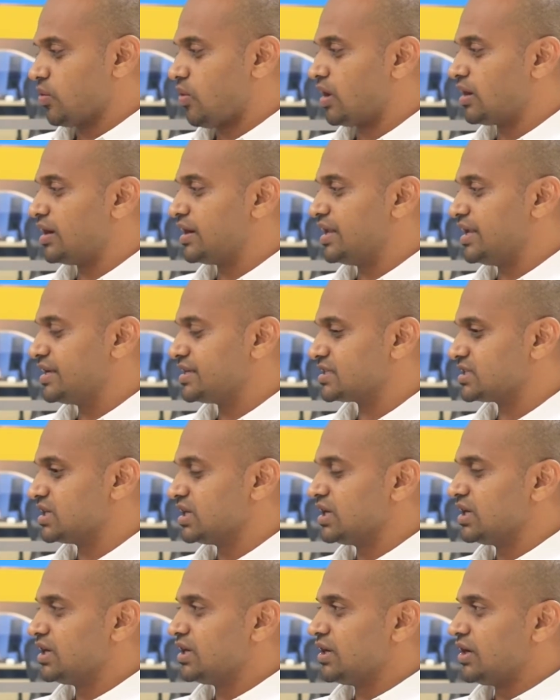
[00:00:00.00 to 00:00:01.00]
quality is
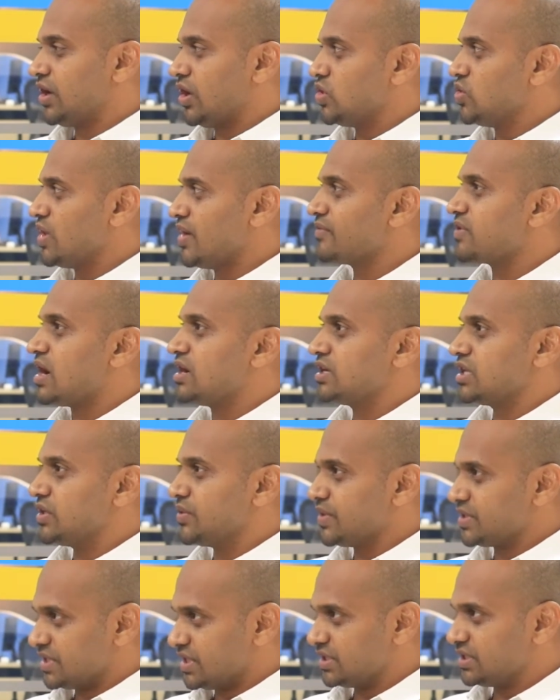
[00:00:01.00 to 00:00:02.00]
you have
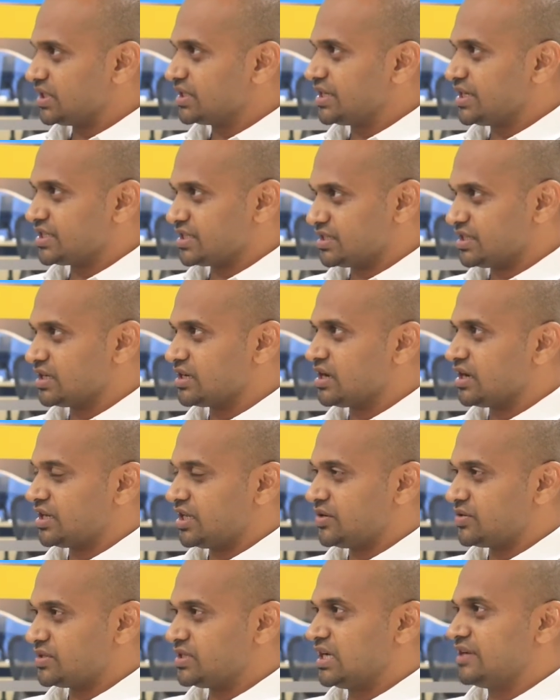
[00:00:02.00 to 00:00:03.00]
continuous integration and
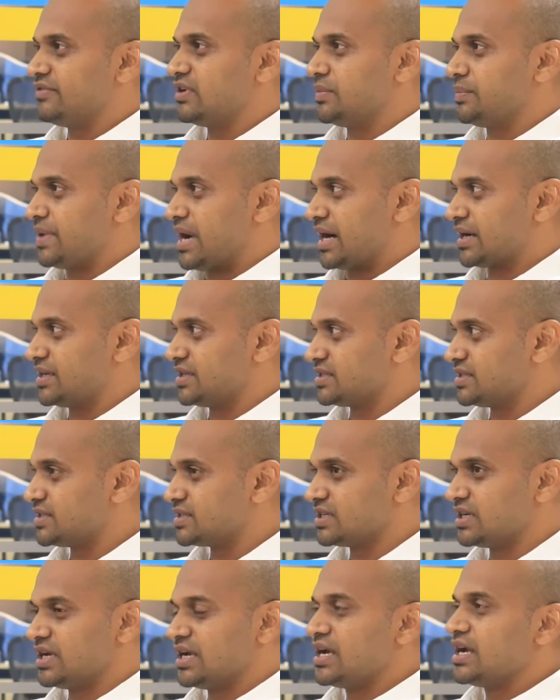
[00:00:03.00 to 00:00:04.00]
continuous delivery
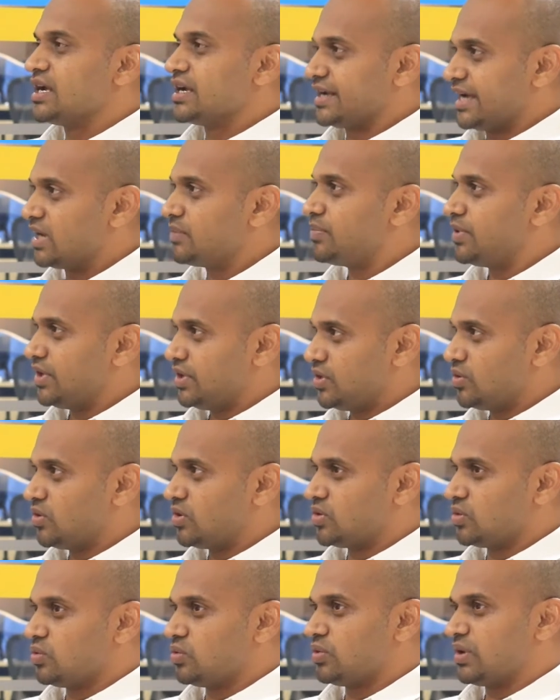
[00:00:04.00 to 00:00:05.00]
practices helping you
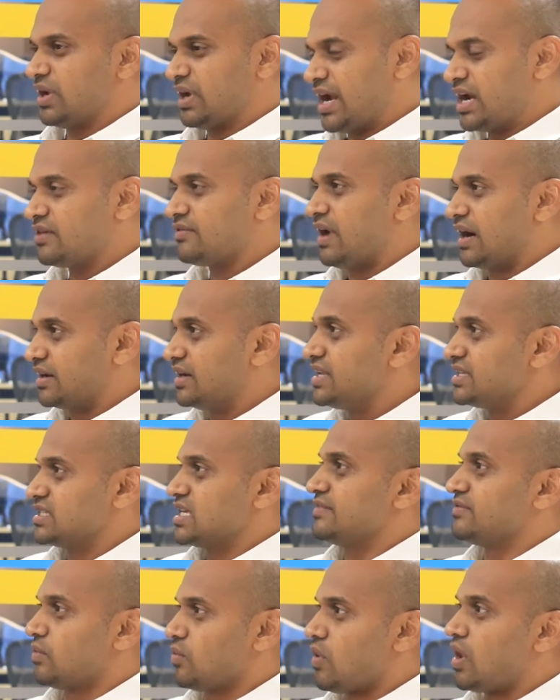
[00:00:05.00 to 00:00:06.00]
to kind of at least
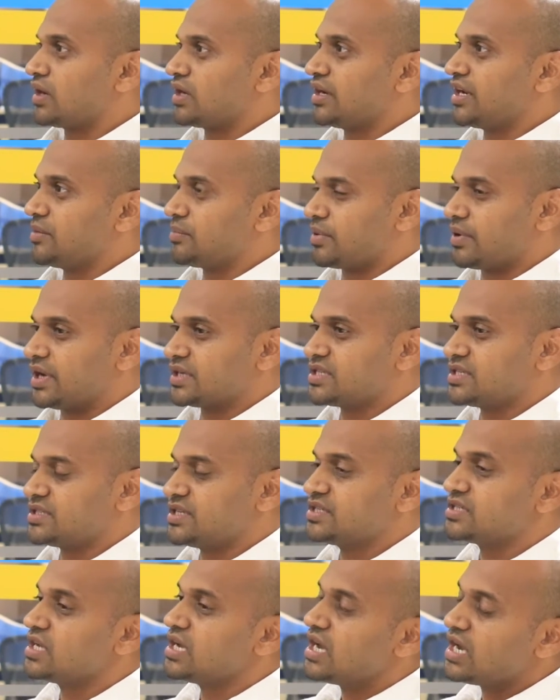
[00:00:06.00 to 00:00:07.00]
have a watertight
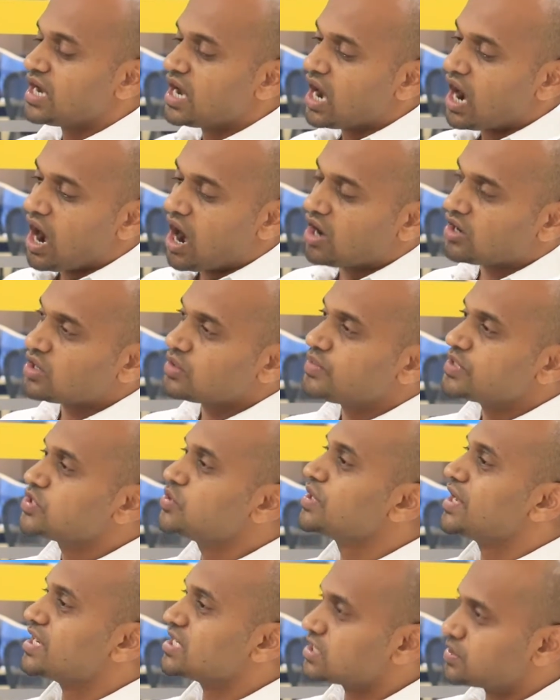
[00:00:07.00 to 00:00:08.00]
processes around which
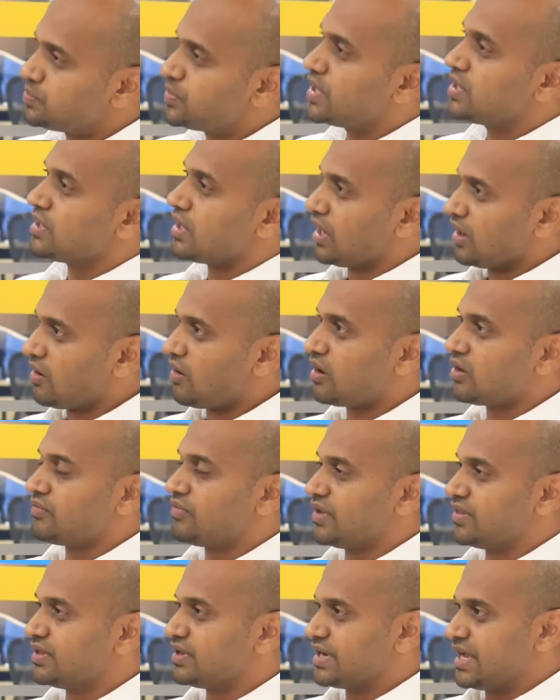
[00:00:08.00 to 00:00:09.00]
you can spin a lot of
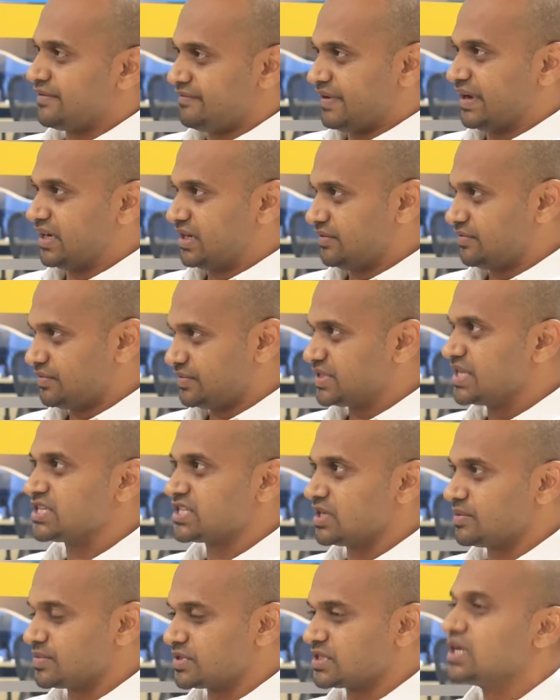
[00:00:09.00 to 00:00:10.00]
other effective
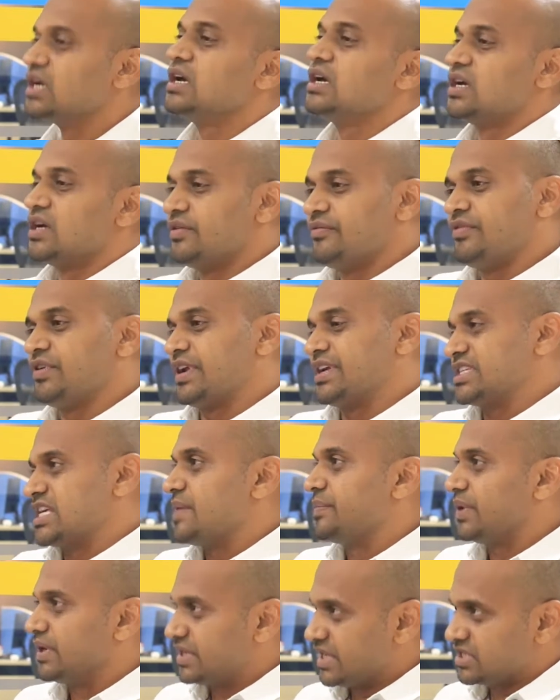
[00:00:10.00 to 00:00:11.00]
systems. For
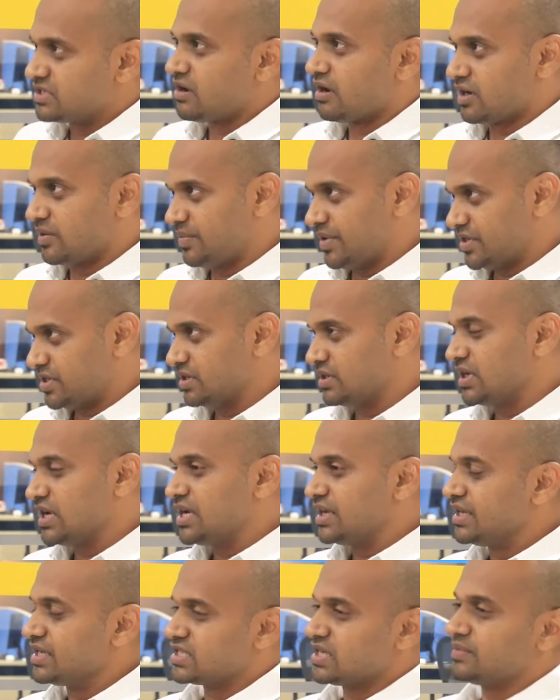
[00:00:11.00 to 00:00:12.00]
example, test automation
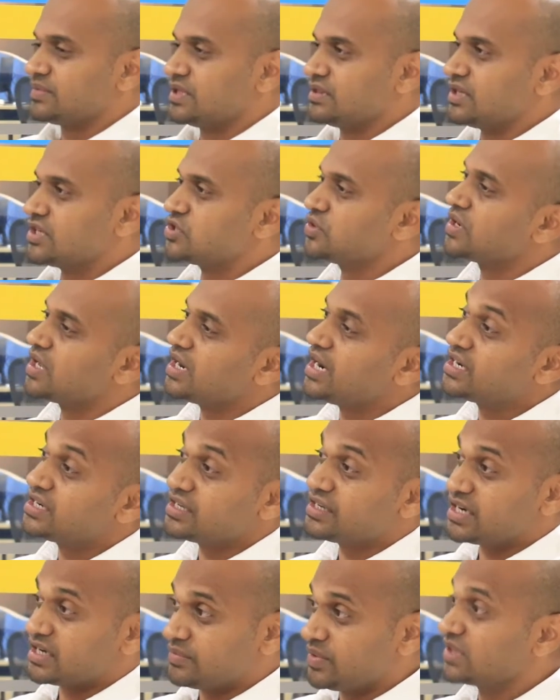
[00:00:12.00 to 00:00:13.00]
is something that you can
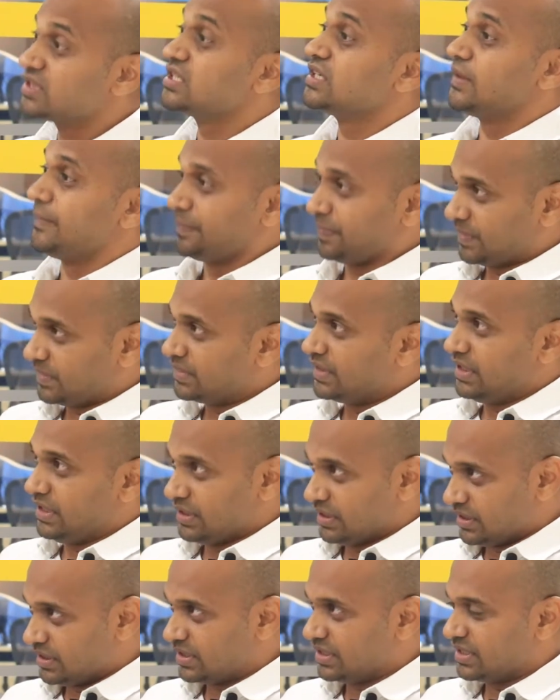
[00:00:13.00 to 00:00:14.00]
integrate with
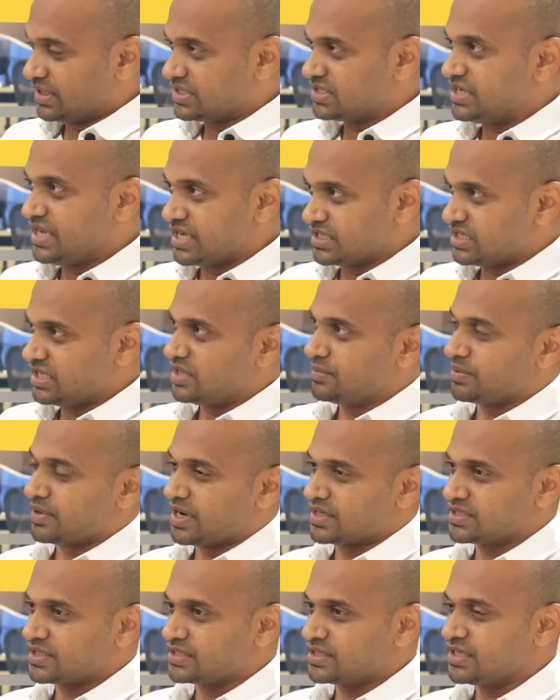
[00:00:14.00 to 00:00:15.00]
the CI/CD
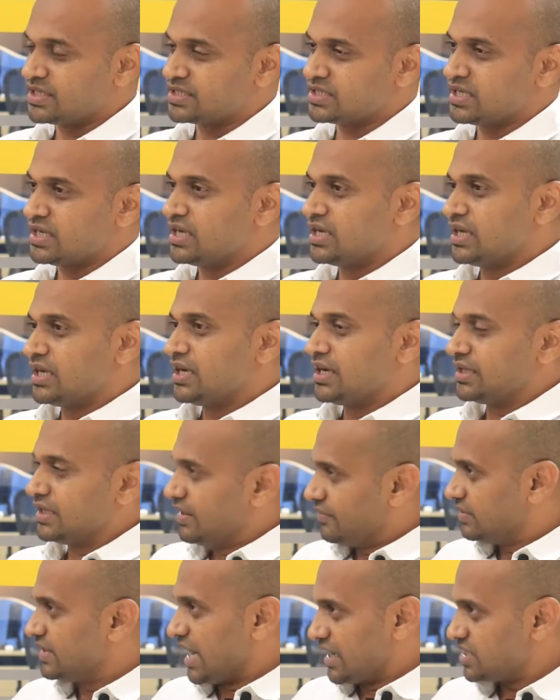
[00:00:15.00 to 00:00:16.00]
processes. And
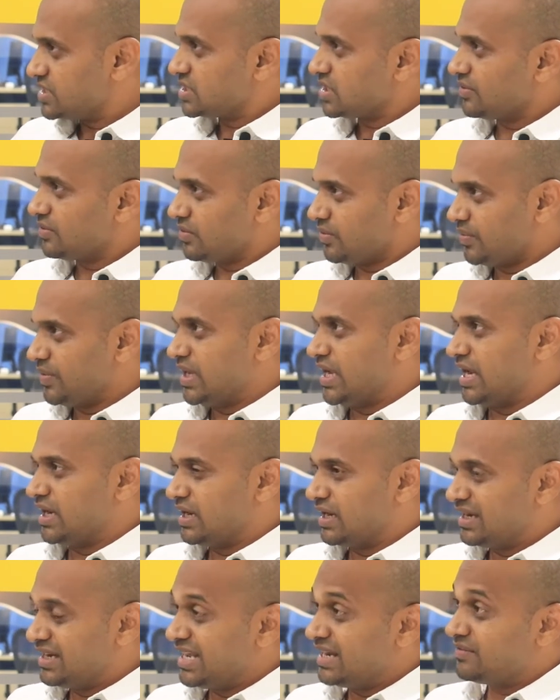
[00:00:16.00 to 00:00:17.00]
if that is how we
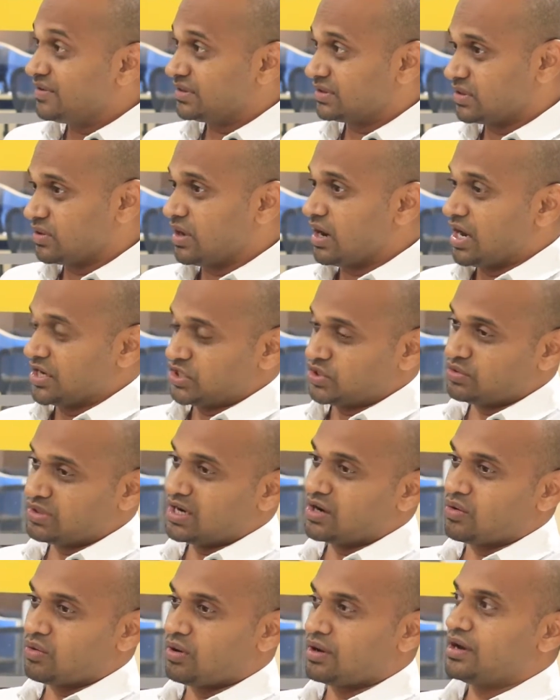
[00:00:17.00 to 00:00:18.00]
can deal with
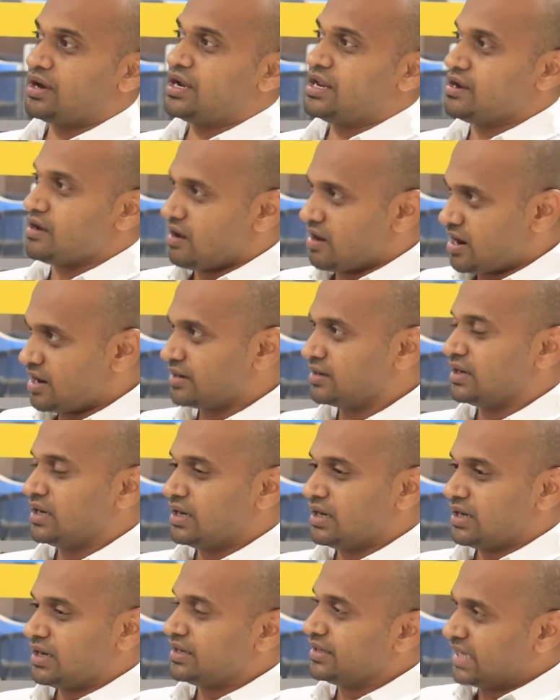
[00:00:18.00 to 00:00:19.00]
assuring quality on
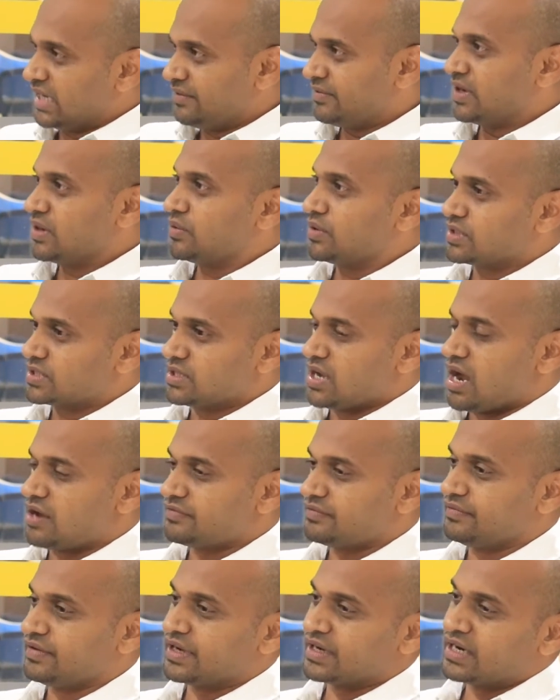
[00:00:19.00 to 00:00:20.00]
delivering good
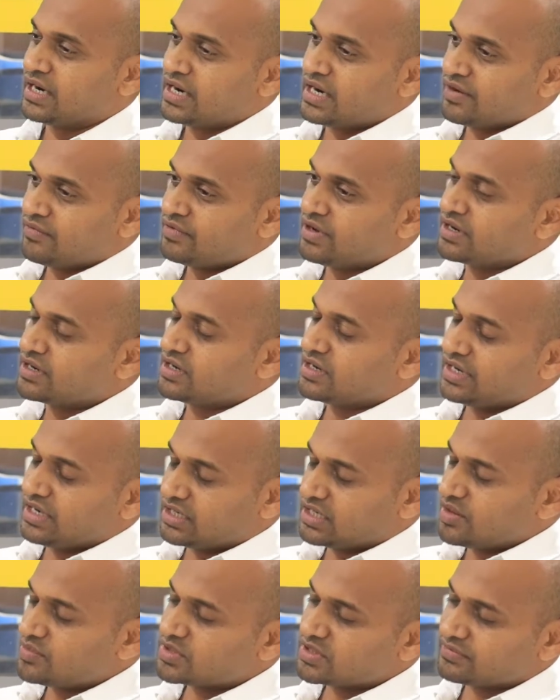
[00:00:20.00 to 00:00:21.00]
software, when
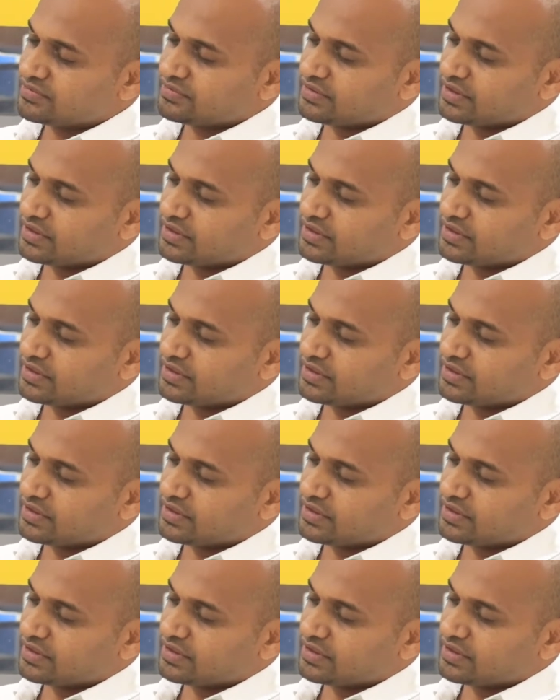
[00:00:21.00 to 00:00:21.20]
it comes